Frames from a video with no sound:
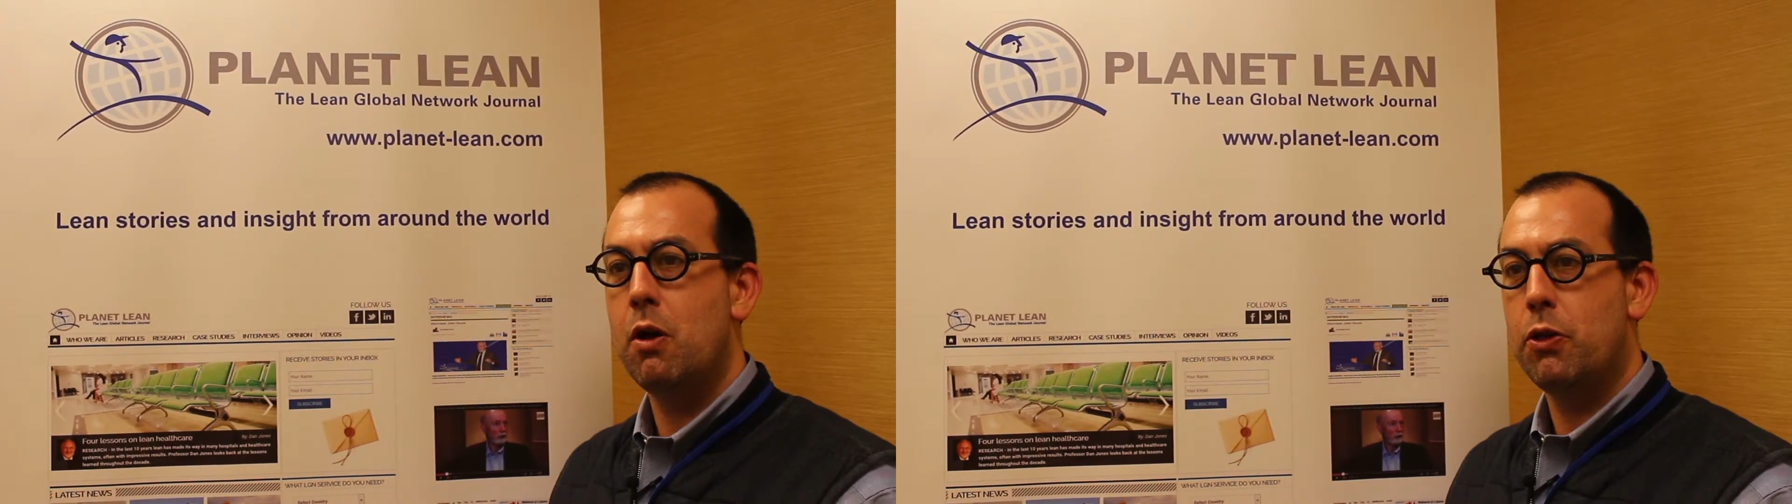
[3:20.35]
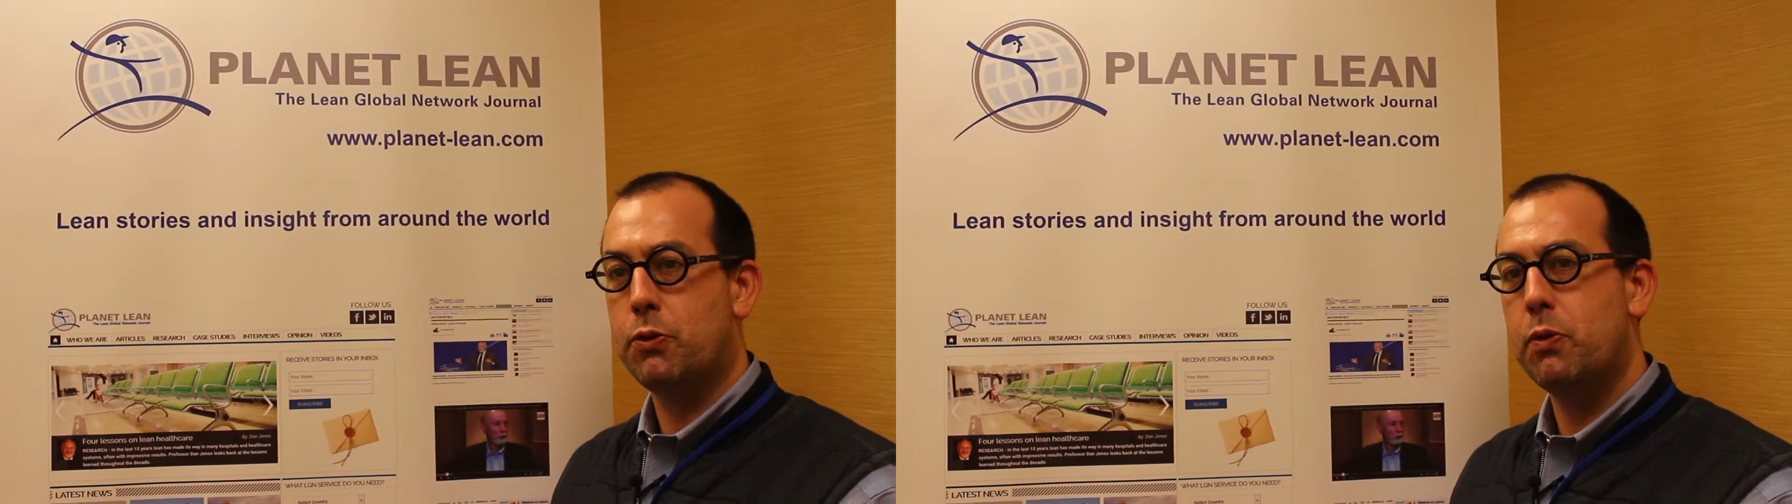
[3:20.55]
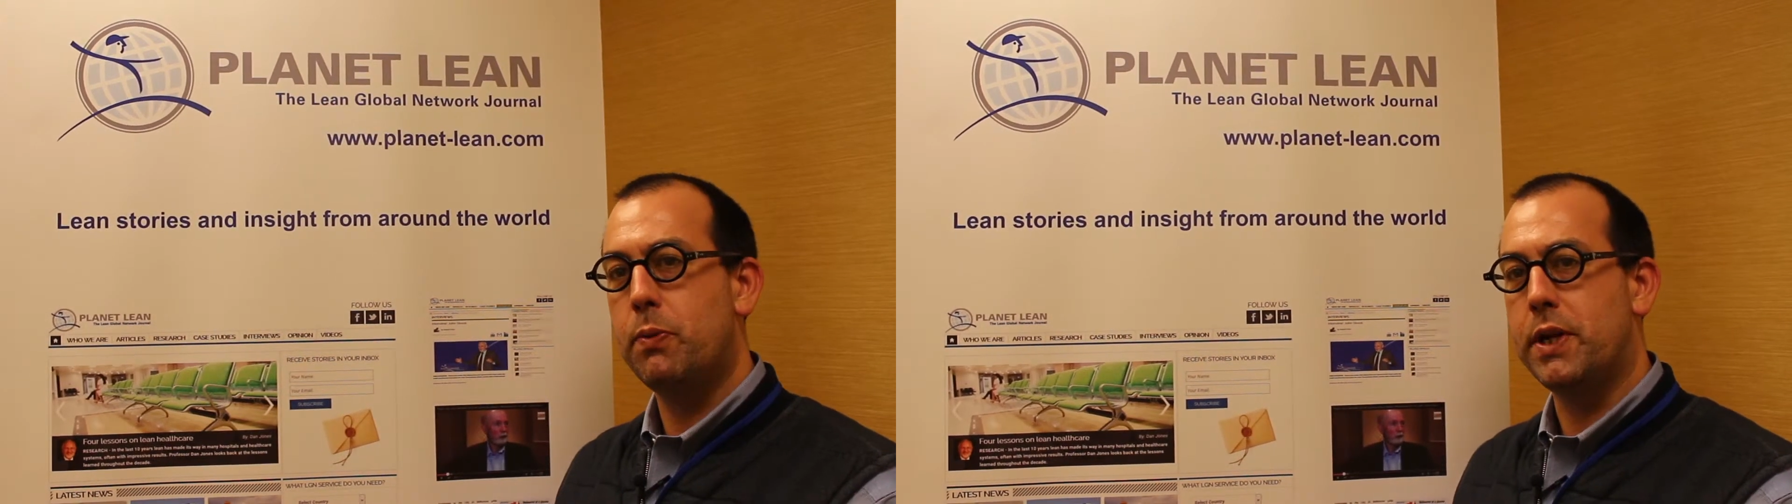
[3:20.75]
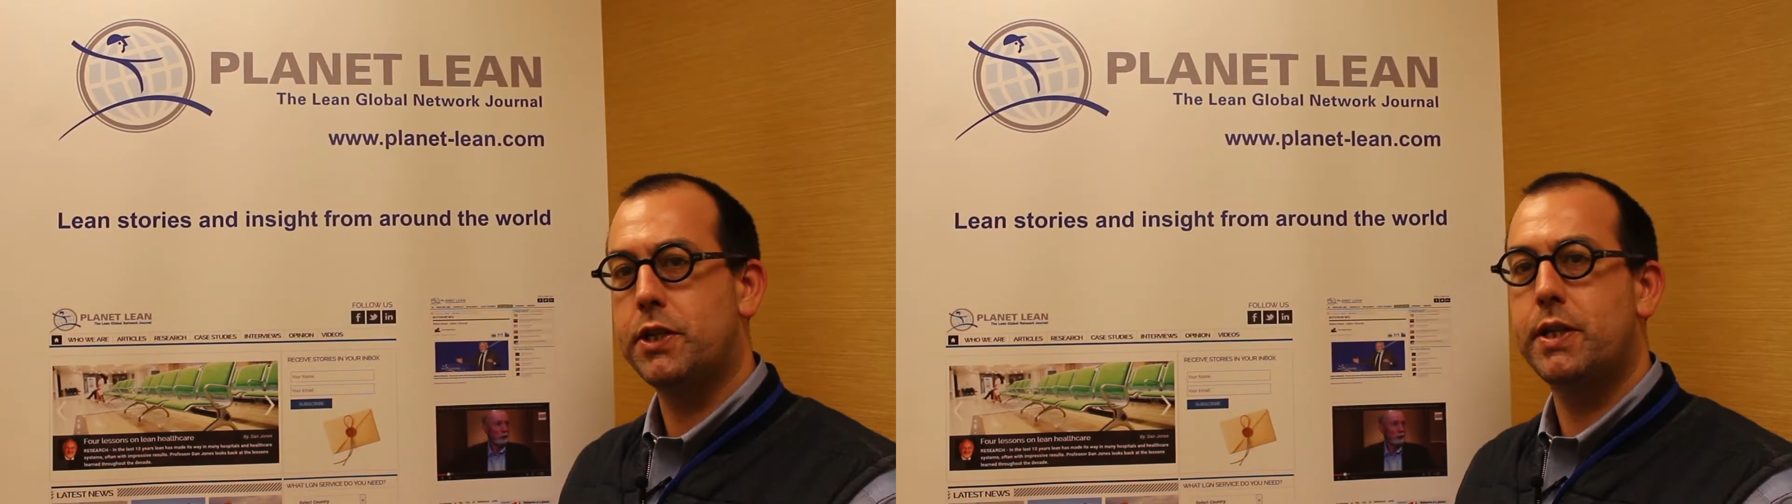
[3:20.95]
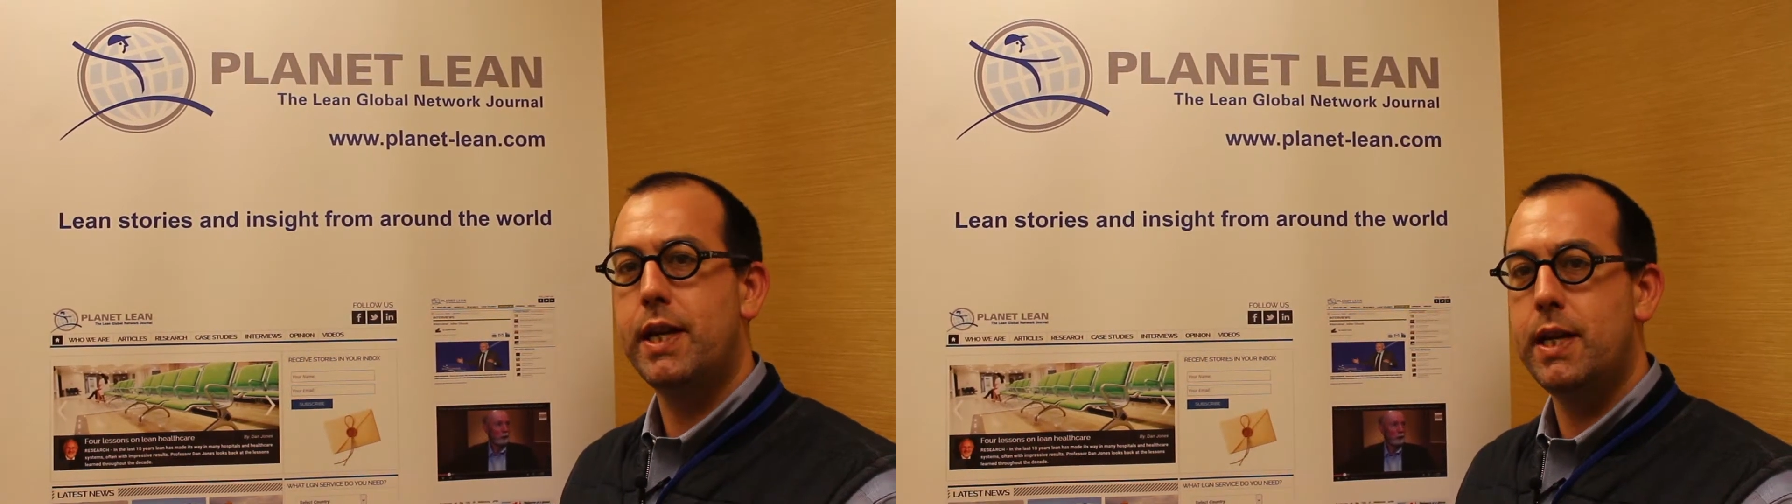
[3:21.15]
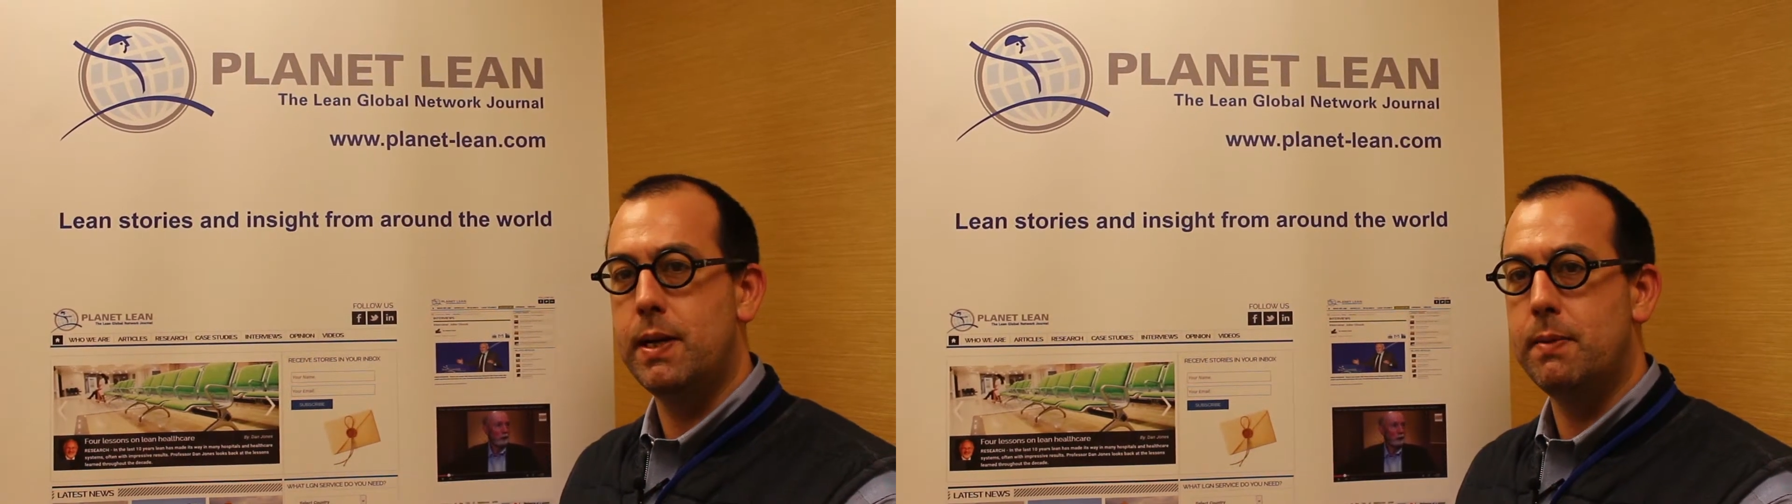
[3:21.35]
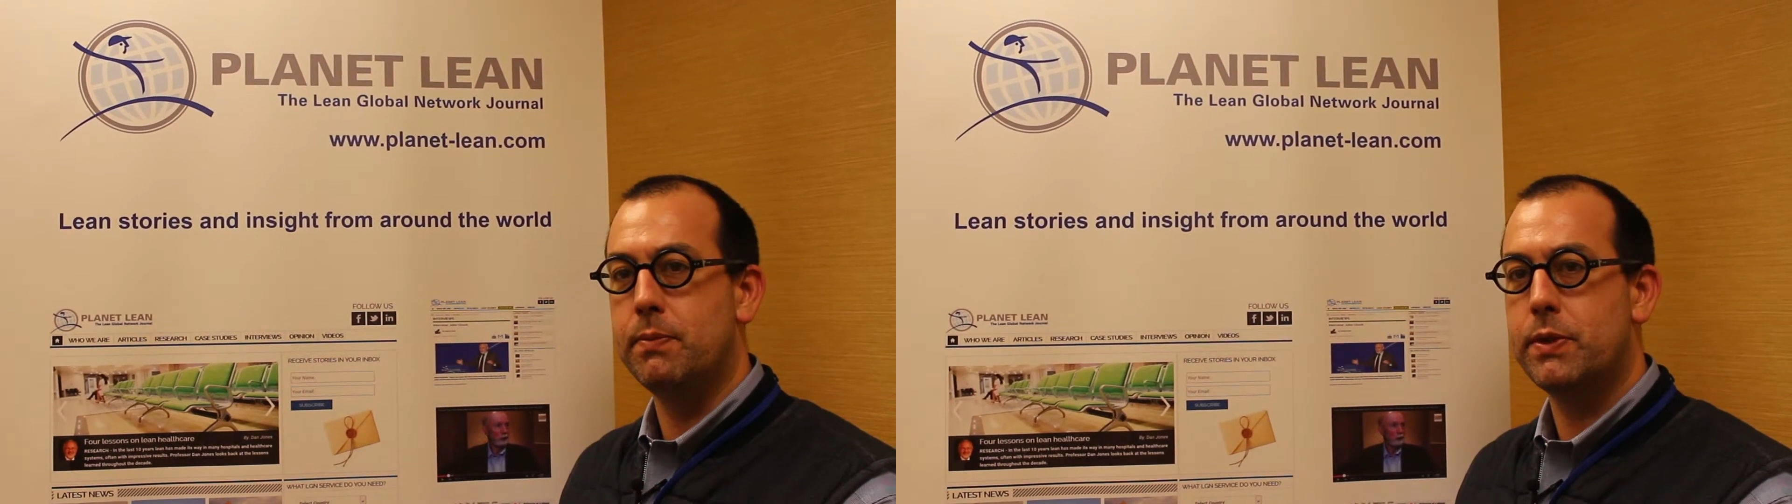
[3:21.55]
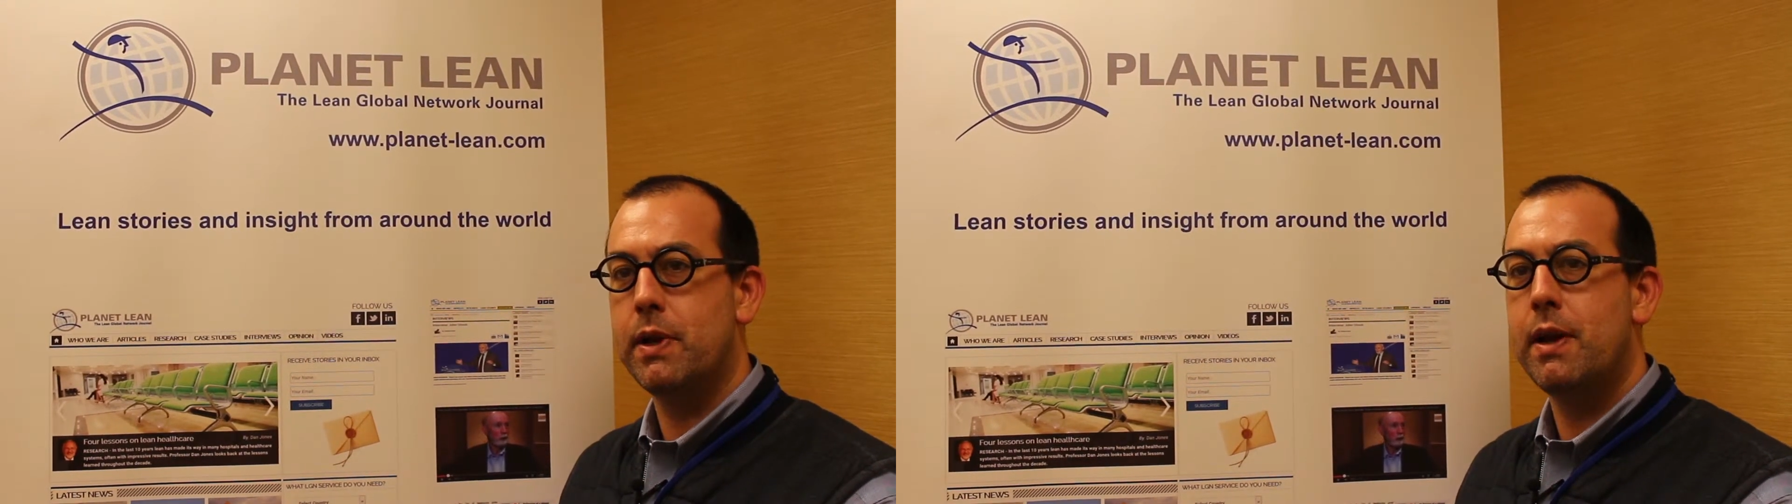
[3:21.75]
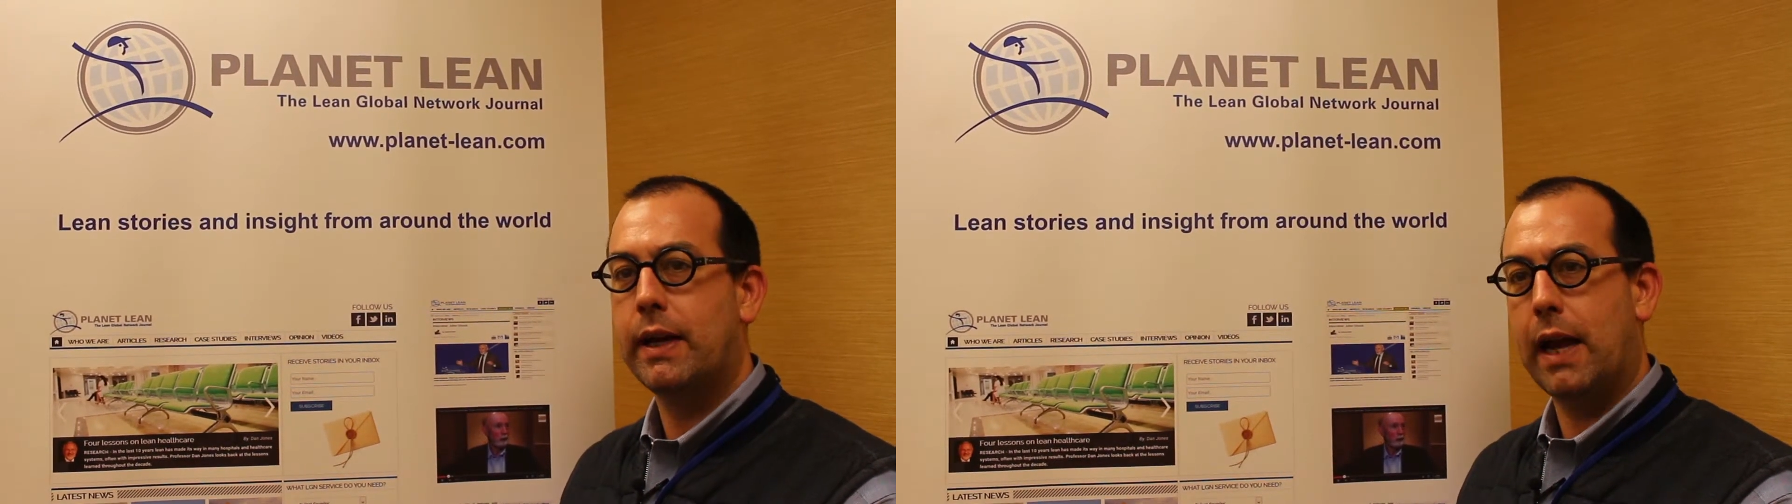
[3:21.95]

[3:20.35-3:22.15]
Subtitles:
through which teams